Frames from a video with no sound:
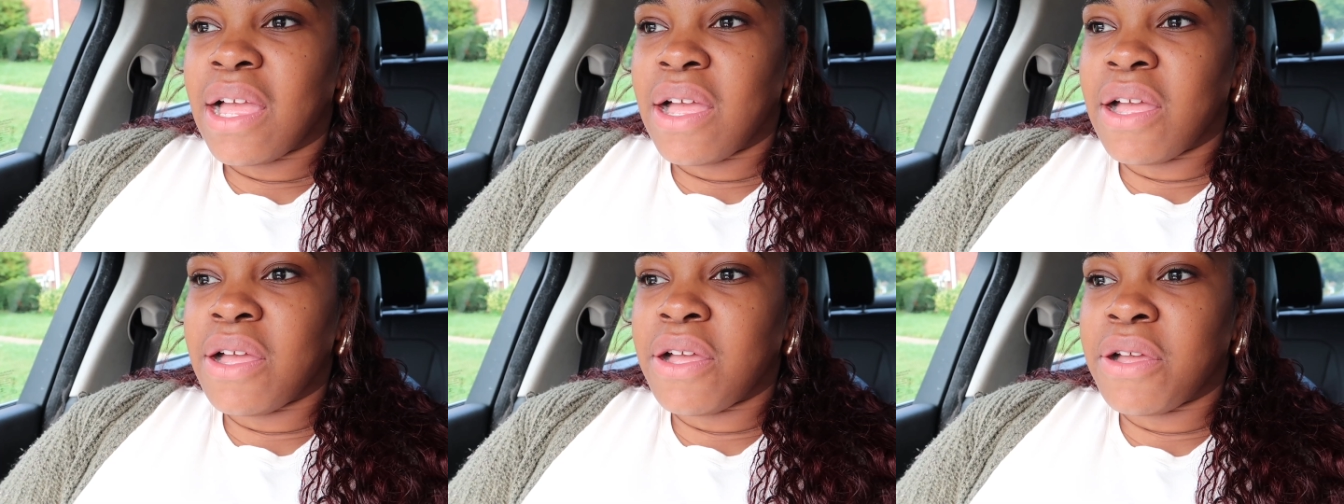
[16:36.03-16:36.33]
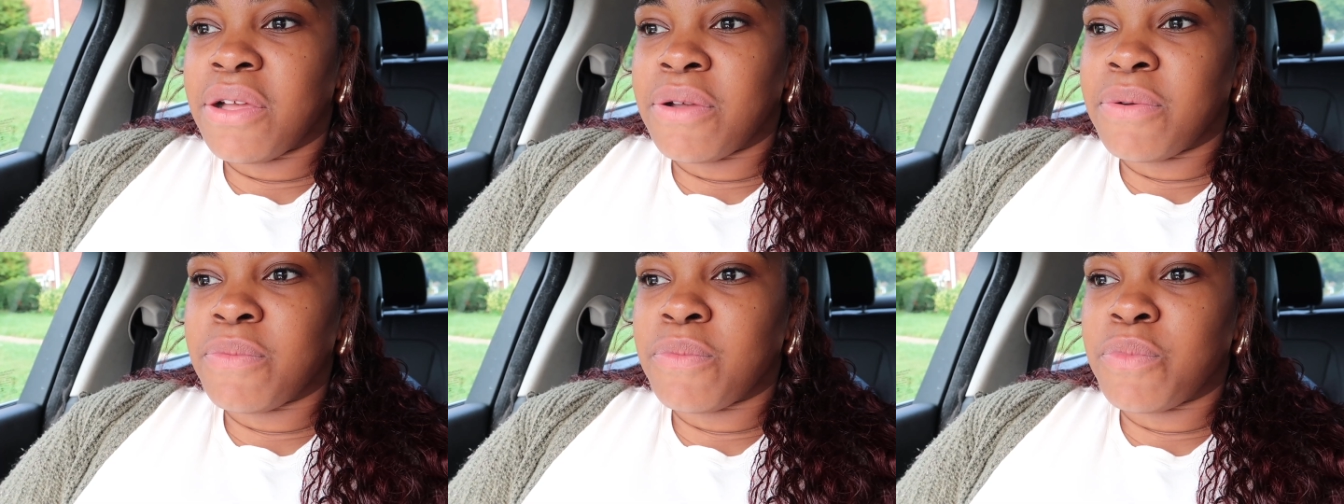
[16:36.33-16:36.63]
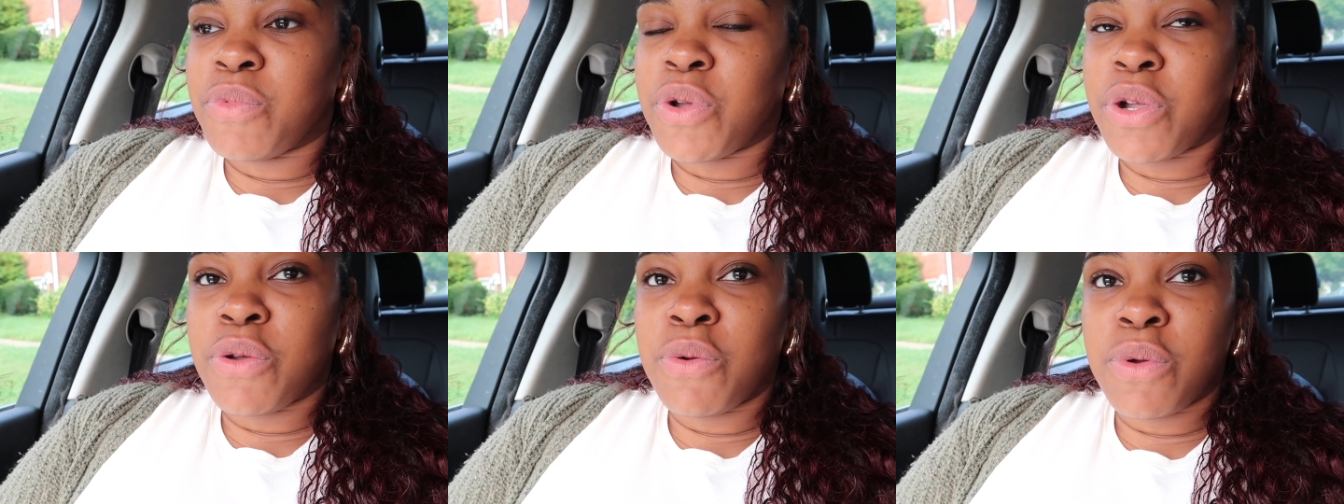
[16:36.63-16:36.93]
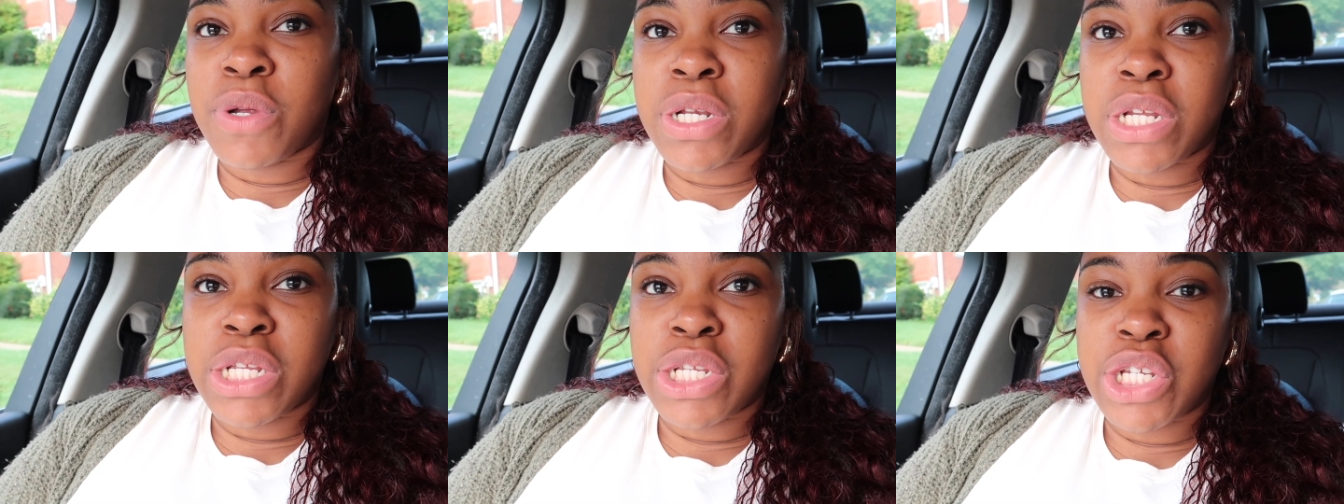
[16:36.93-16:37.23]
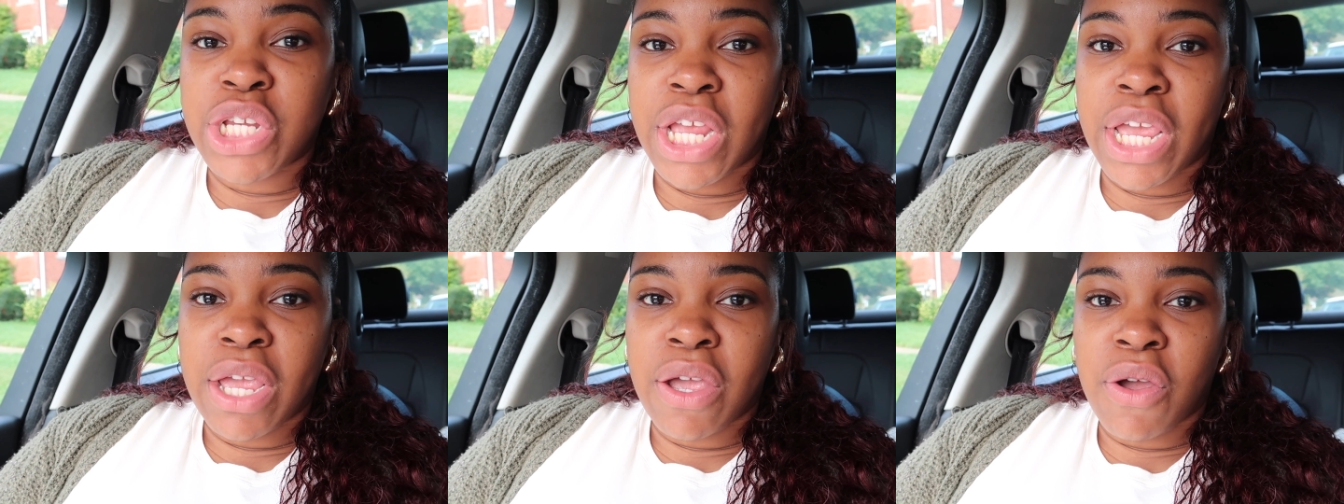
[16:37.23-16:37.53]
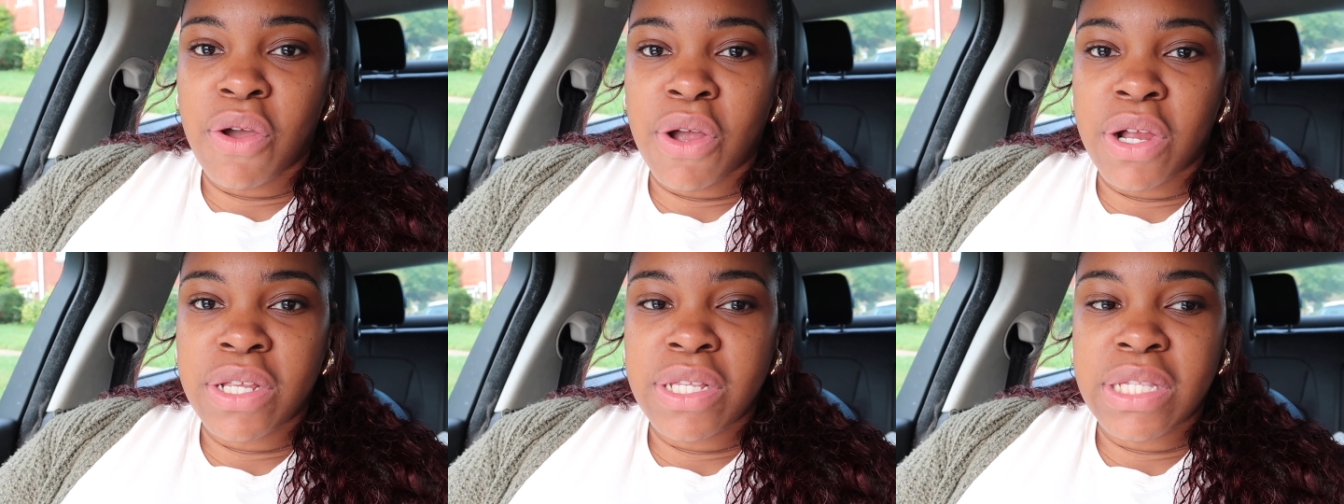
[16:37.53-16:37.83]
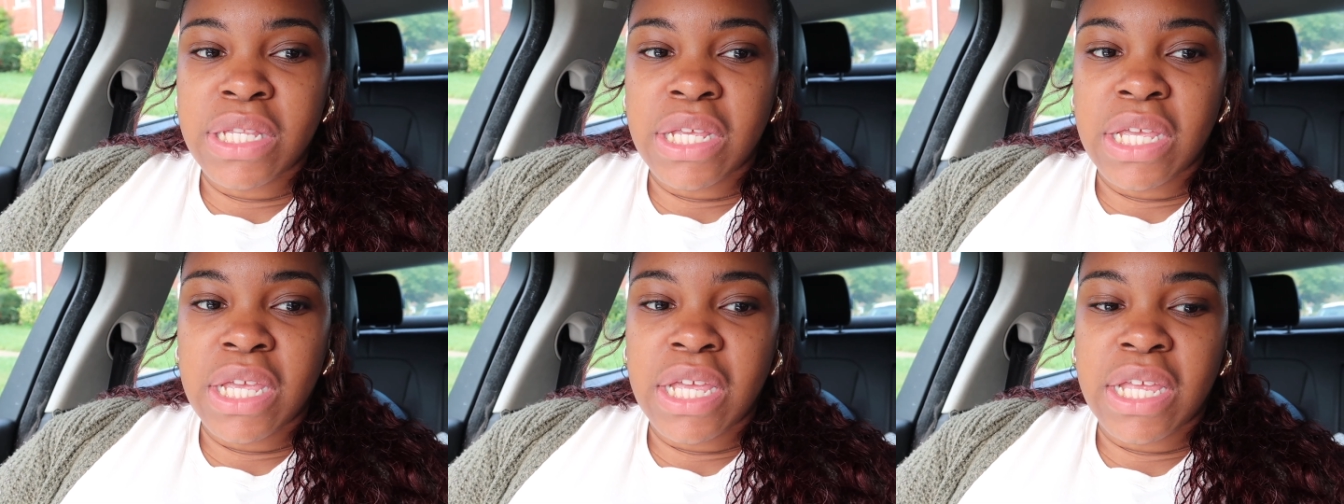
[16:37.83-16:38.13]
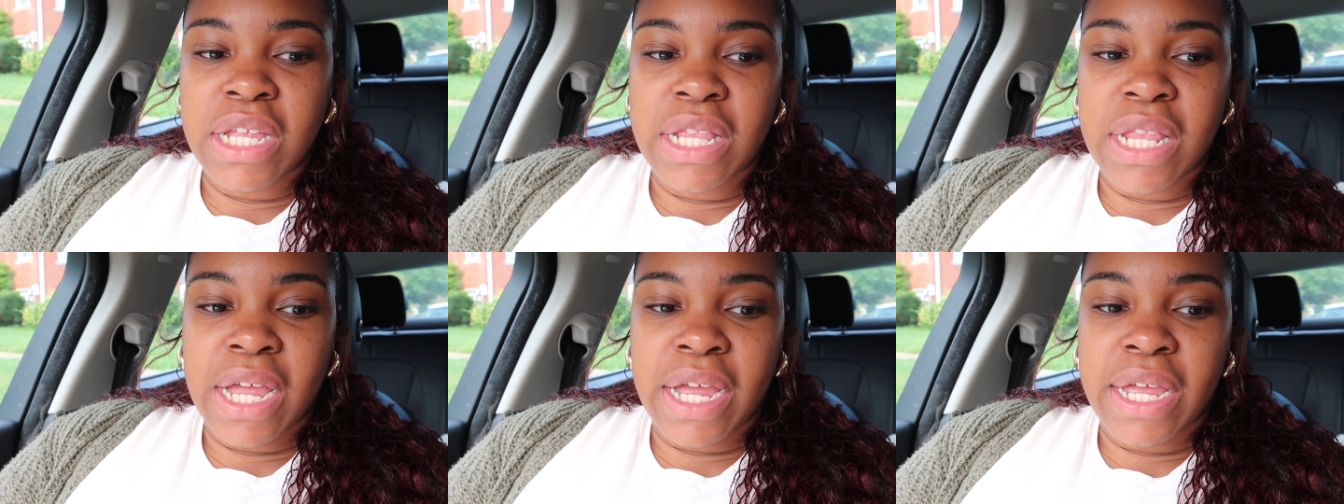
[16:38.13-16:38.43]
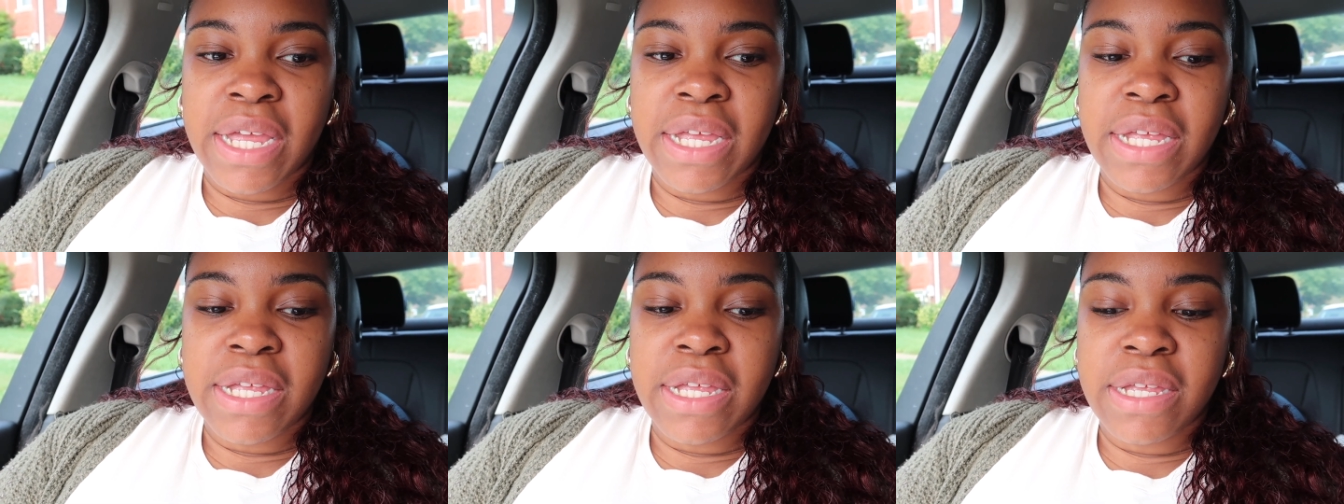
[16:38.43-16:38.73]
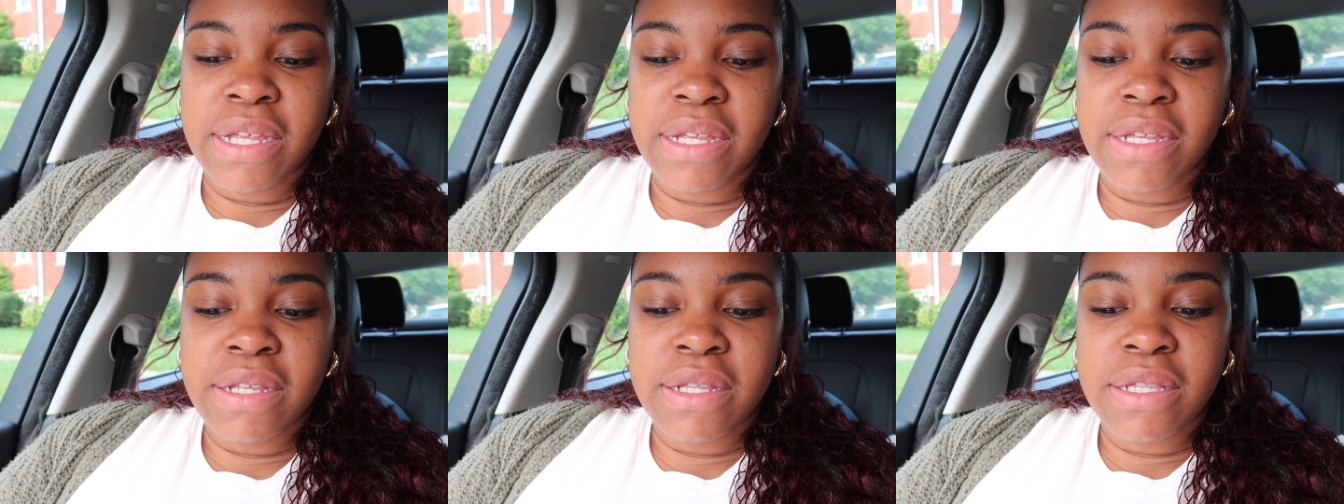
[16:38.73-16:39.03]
Um, we're going to JR's to get like